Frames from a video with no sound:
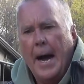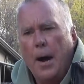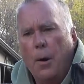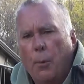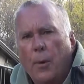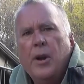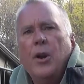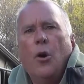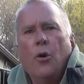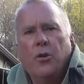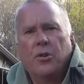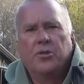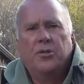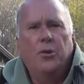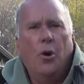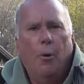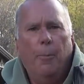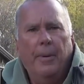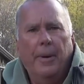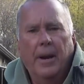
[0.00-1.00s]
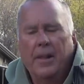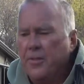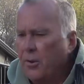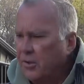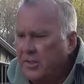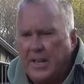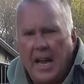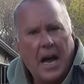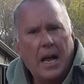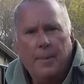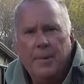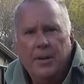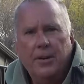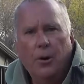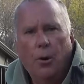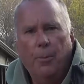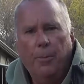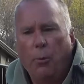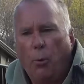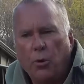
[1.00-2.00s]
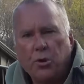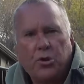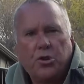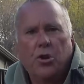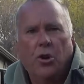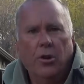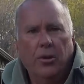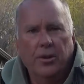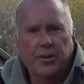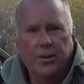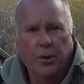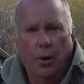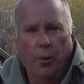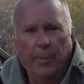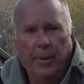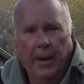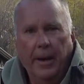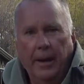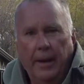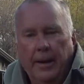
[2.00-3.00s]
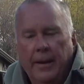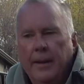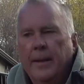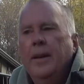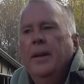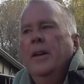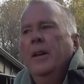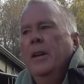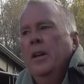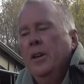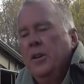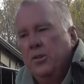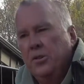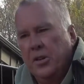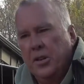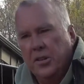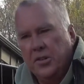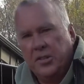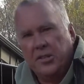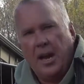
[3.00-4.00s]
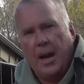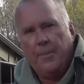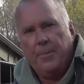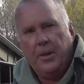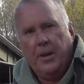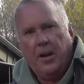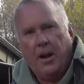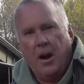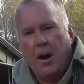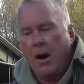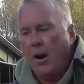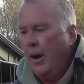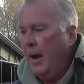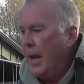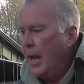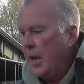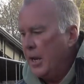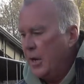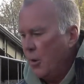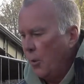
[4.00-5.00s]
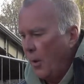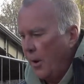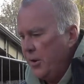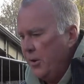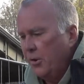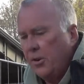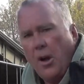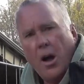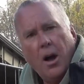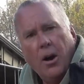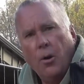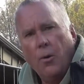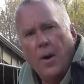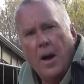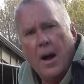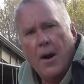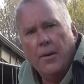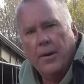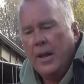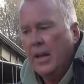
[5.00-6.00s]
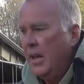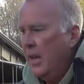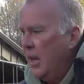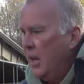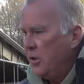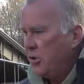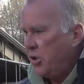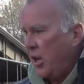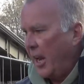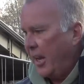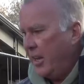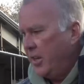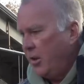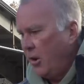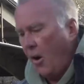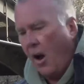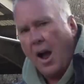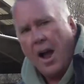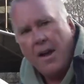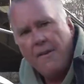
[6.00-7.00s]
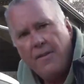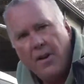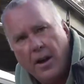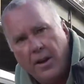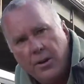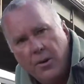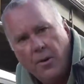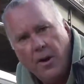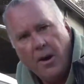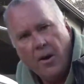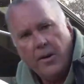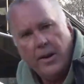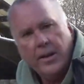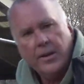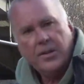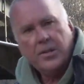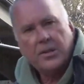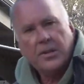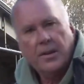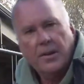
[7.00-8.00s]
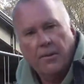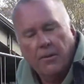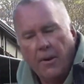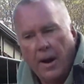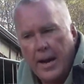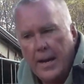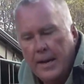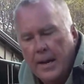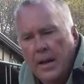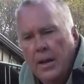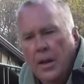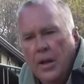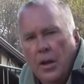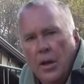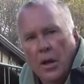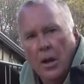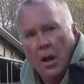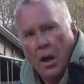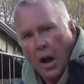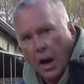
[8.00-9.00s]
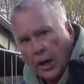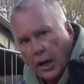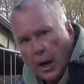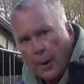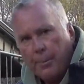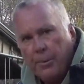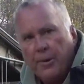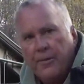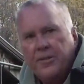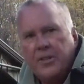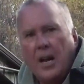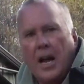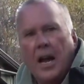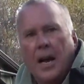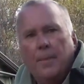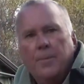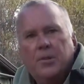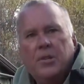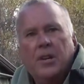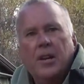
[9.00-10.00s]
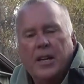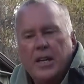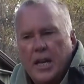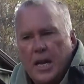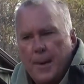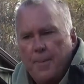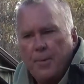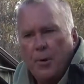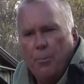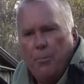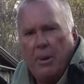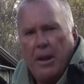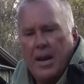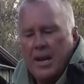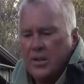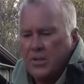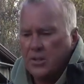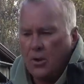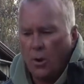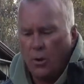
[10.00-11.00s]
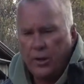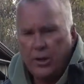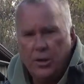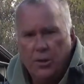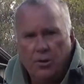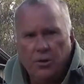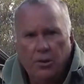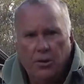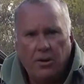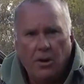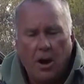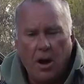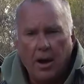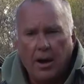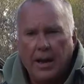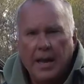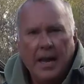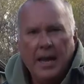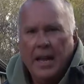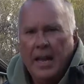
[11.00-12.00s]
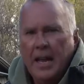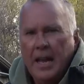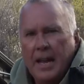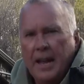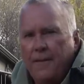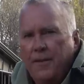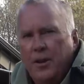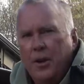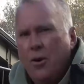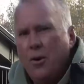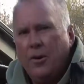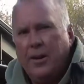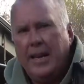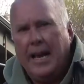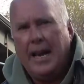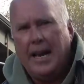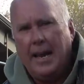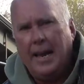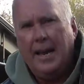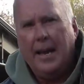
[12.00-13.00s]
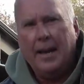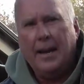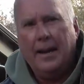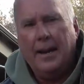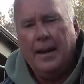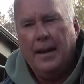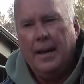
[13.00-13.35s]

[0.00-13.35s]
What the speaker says: We know there's dope in it. There's got to be dope. We're sure there's dope in it. So you stop the car, you run your dog around, checking your high value areas, right? A couple of times, keep your pace, don't cue your dog. If you don't get a hit,